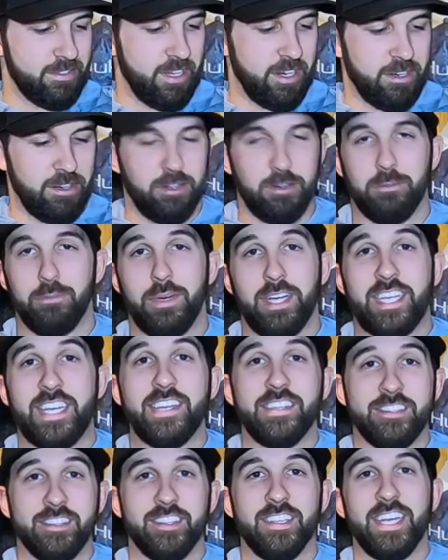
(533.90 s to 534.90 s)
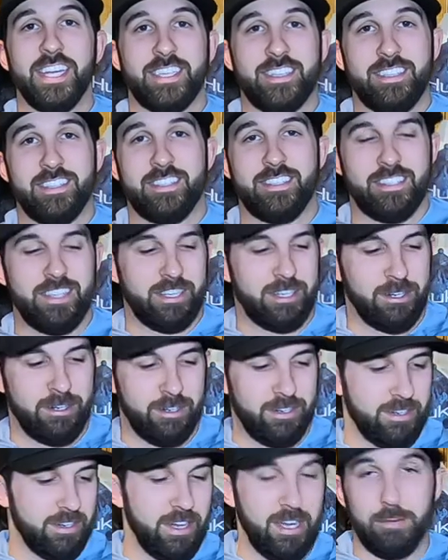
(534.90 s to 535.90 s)
I don't know. My kids will like this
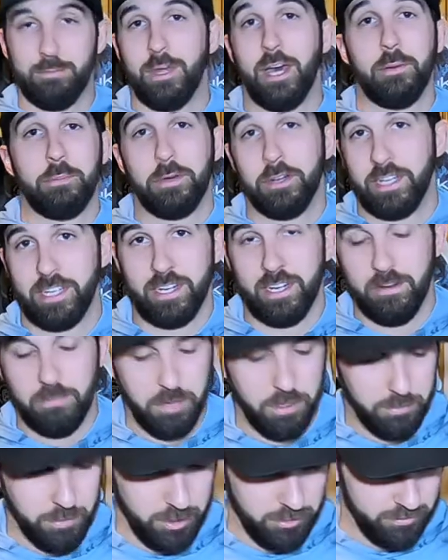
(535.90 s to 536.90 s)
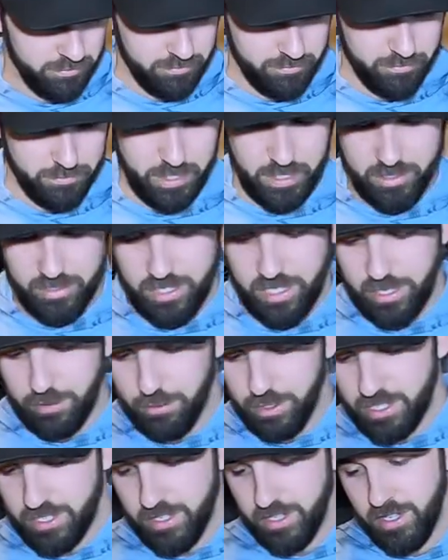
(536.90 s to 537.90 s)
sticker. I'm not putting it on my boat. But
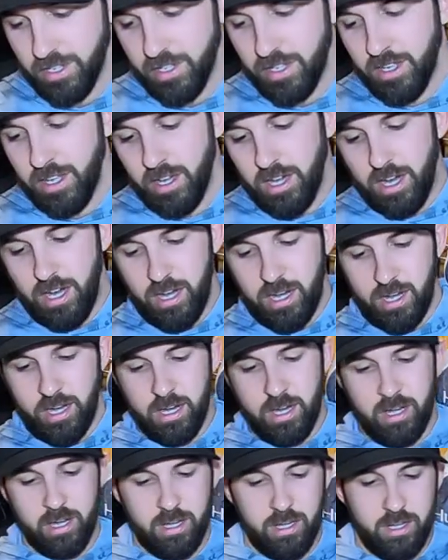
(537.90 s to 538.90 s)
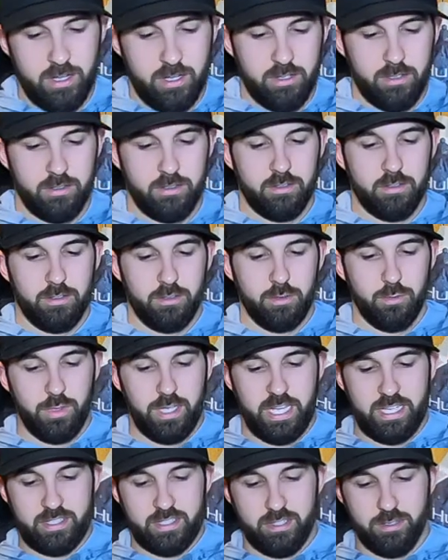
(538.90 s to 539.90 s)
anyways, uh, we
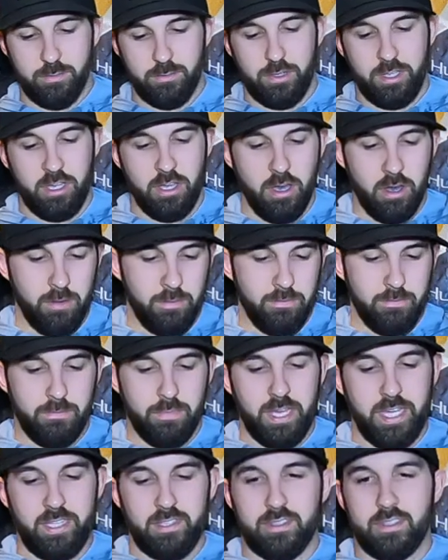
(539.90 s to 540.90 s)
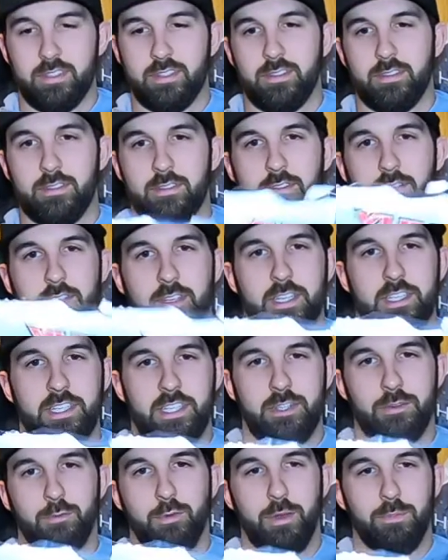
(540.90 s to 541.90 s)
got some Yum baits. I
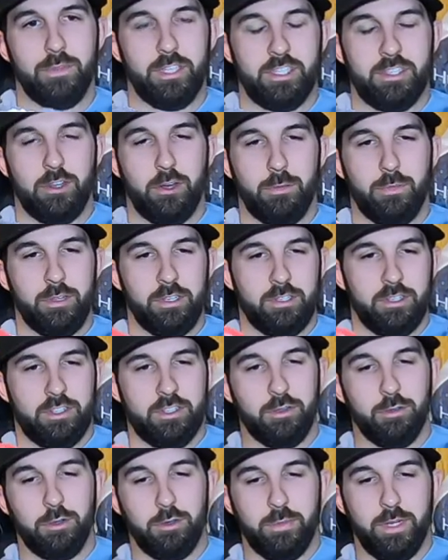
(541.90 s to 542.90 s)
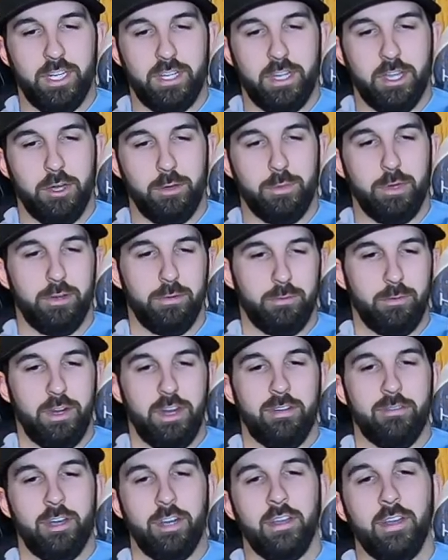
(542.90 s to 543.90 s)
did rip this open just a little bit ago, but
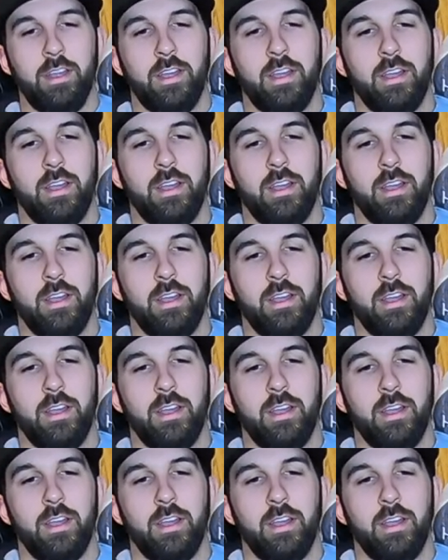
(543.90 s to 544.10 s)
whatever.